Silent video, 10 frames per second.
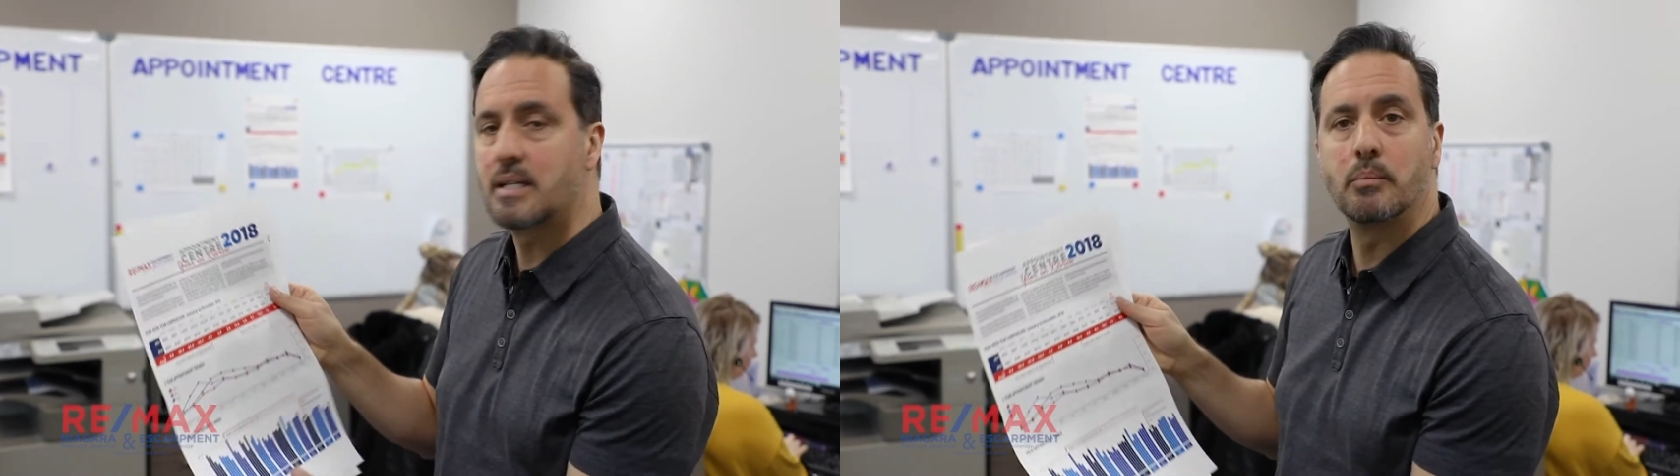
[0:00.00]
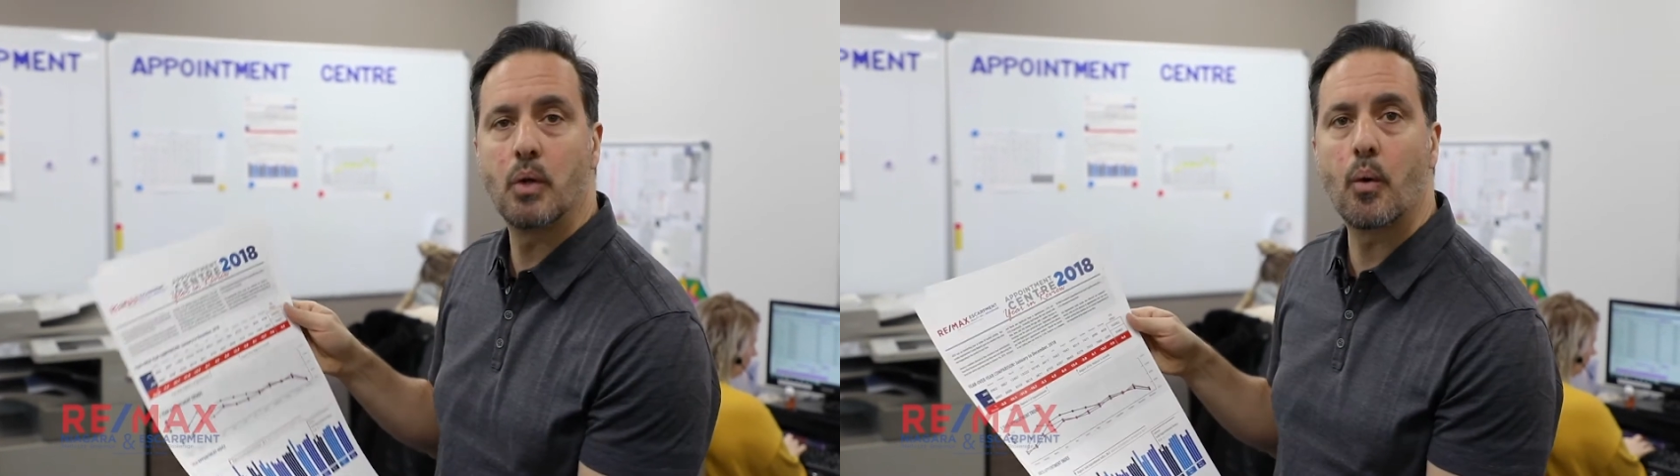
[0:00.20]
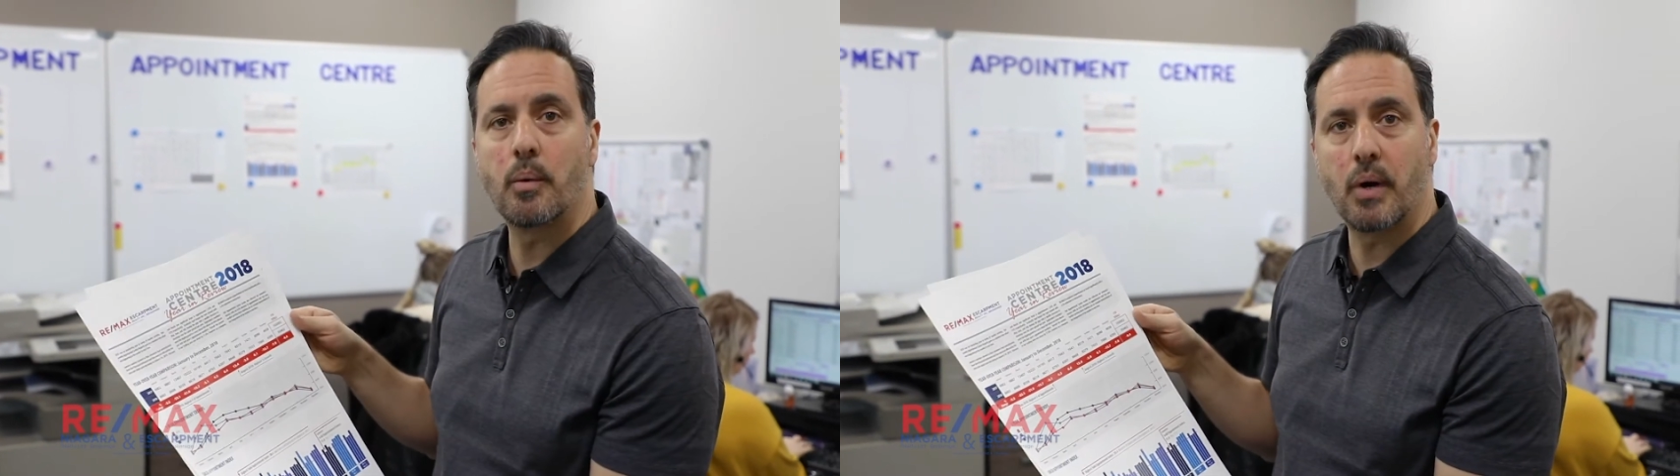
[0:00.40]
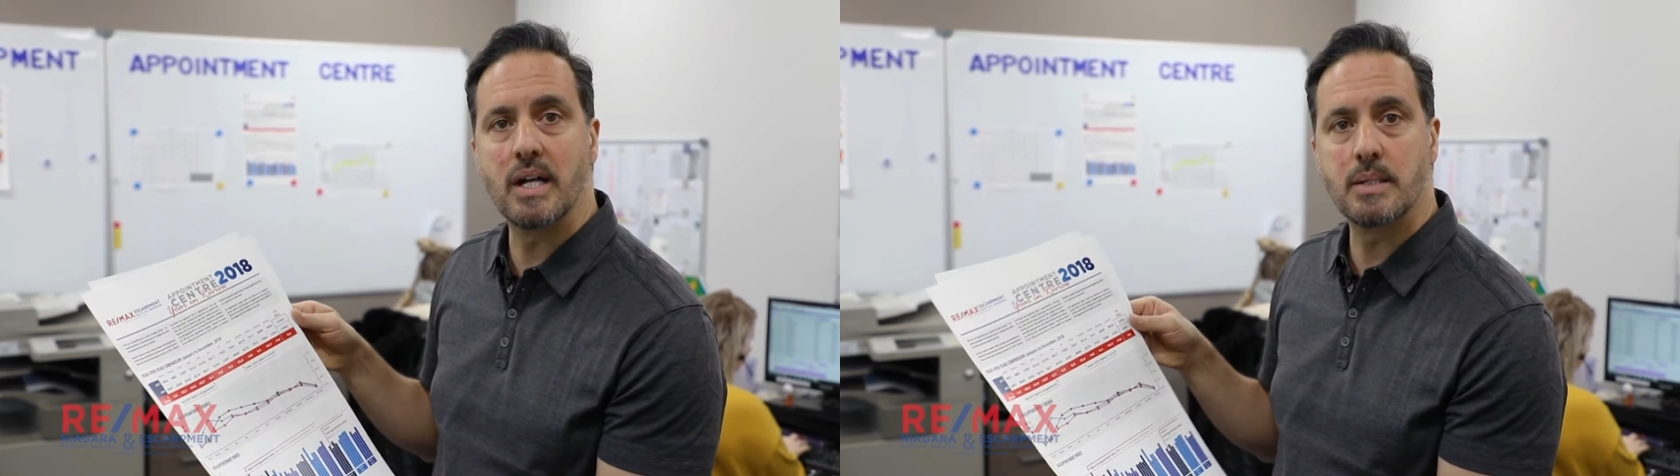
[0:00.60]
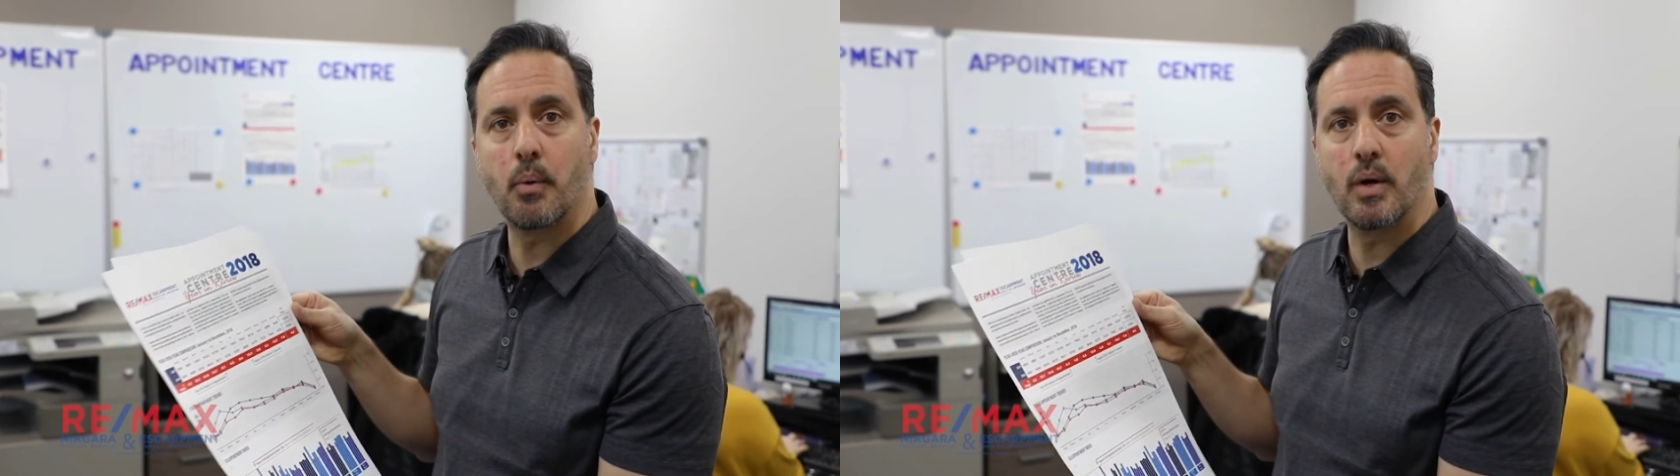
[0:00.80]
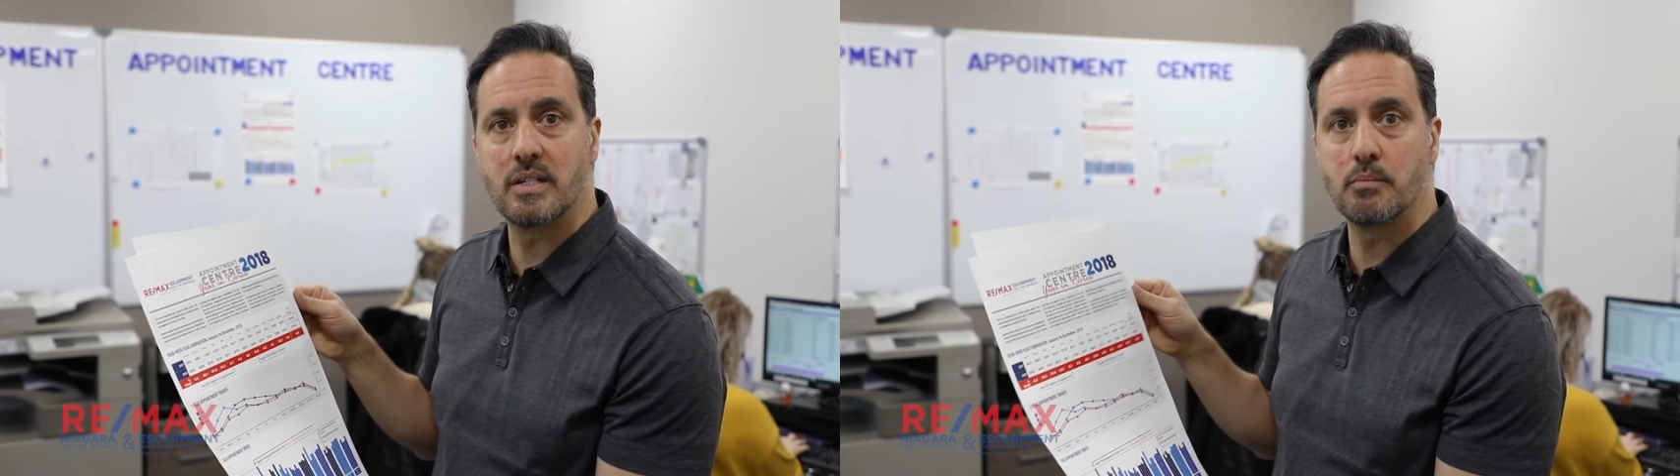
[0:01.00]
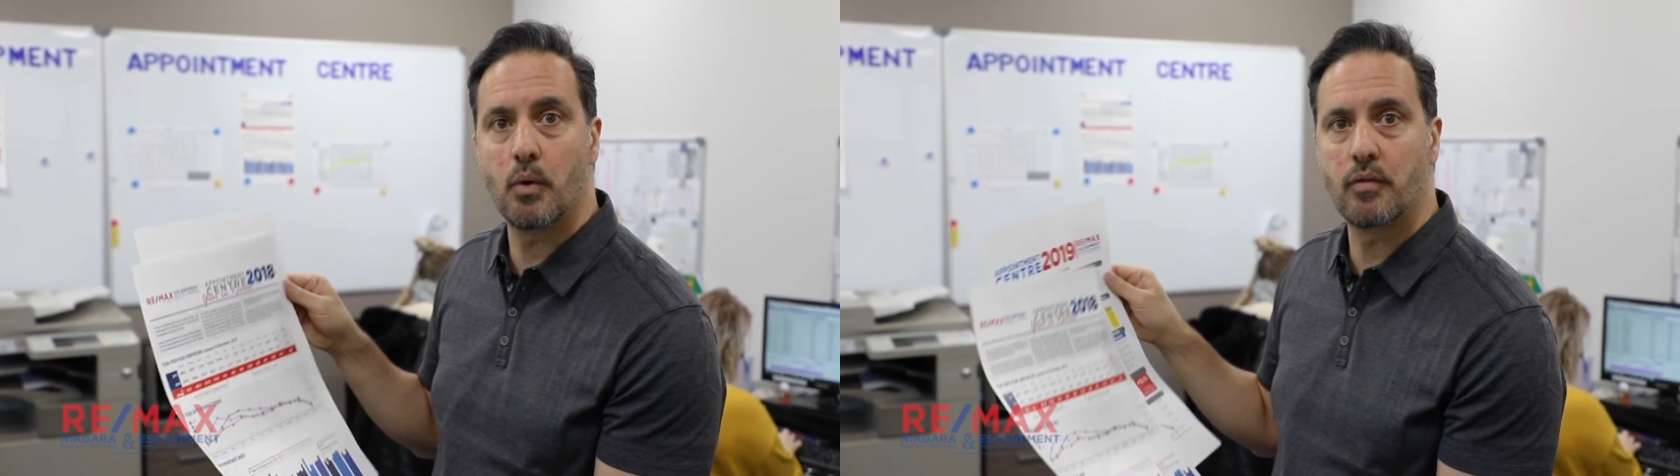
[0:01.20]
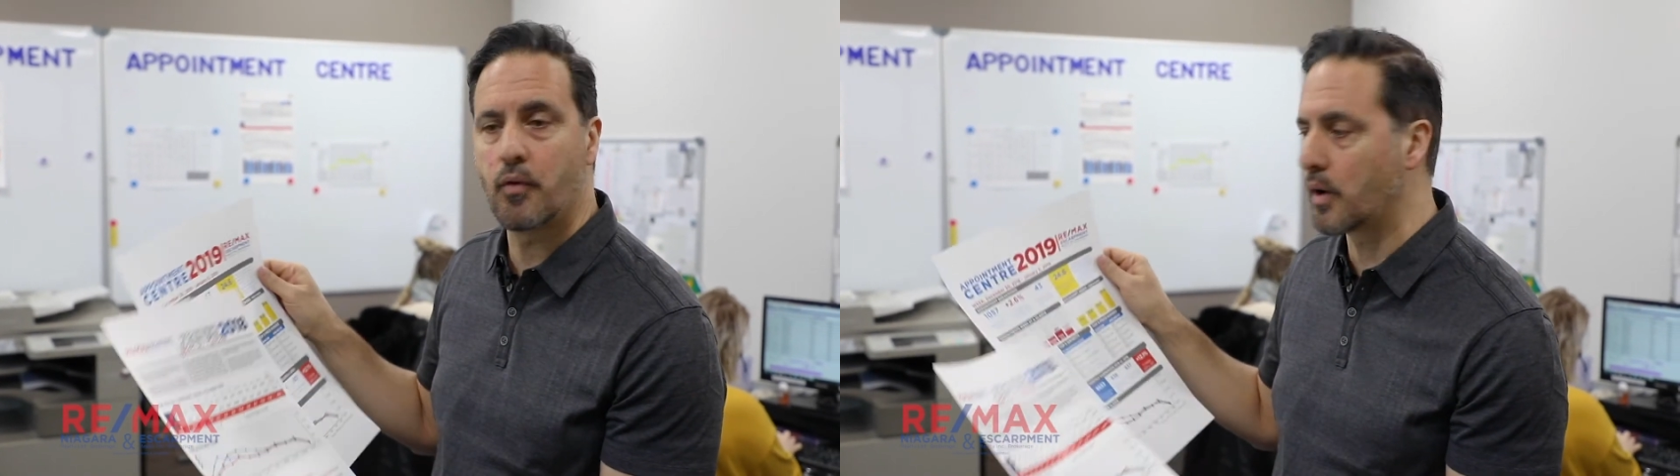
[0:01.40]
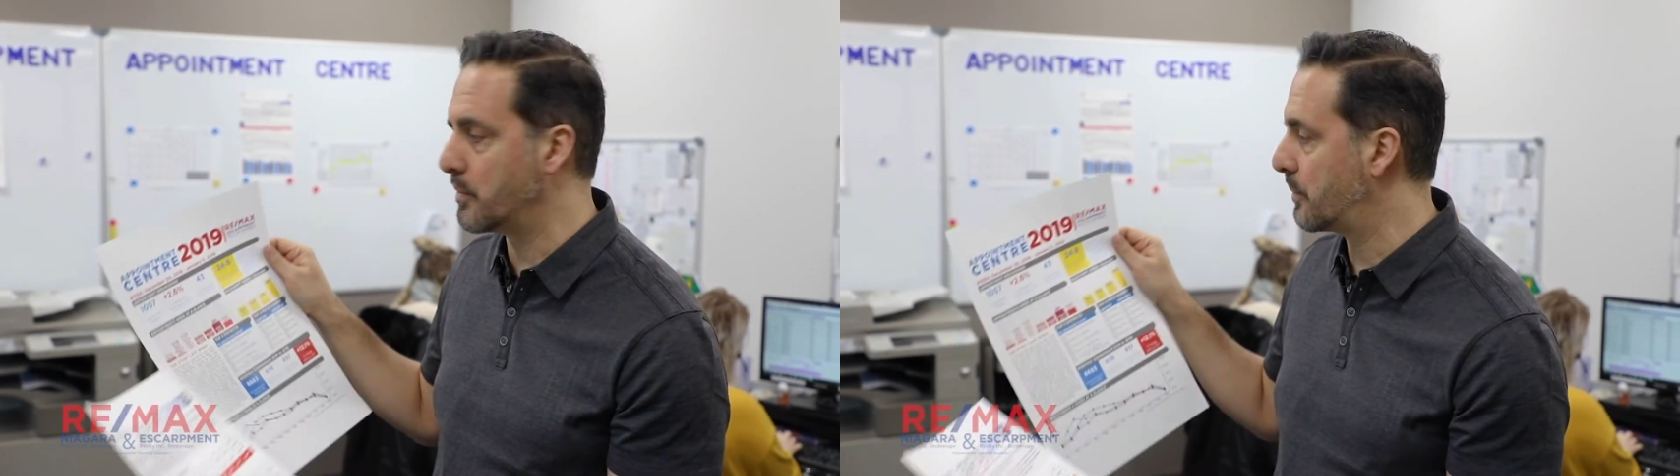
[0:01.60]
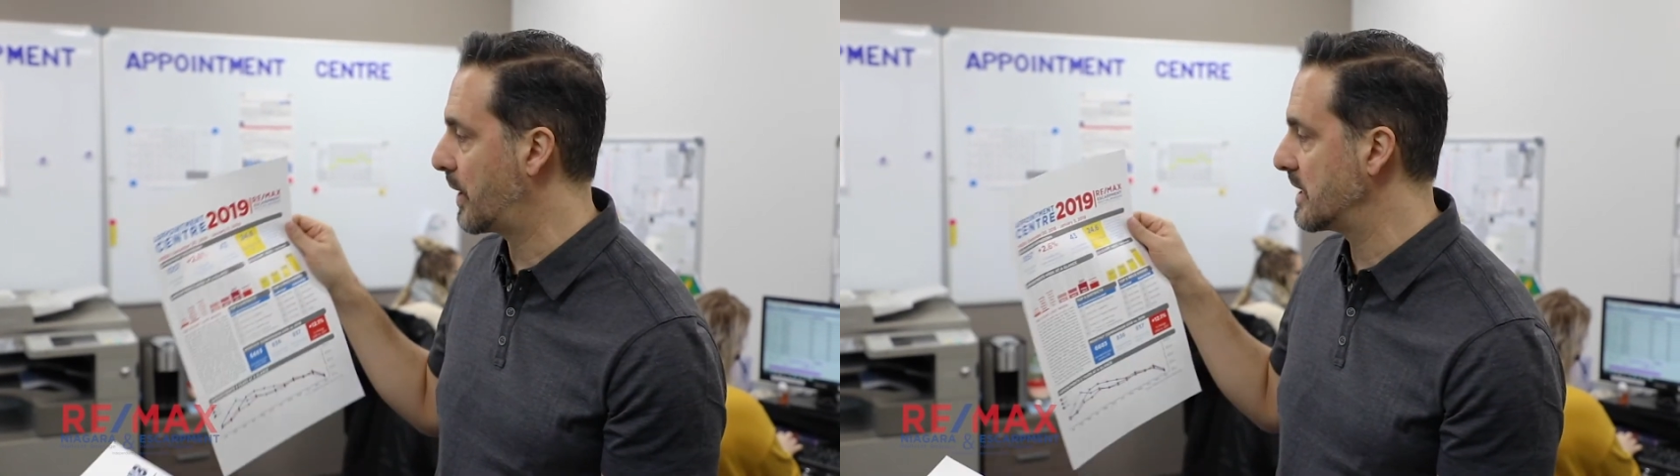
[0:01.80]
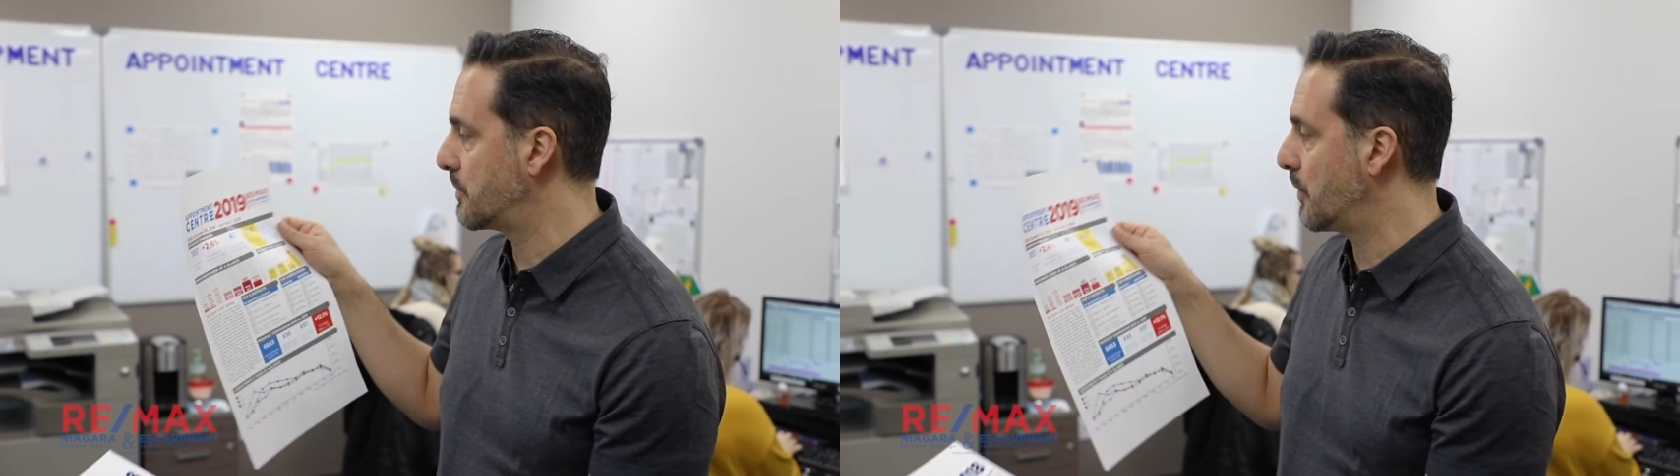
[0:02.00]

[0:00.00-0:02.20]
lower price points and more affordable price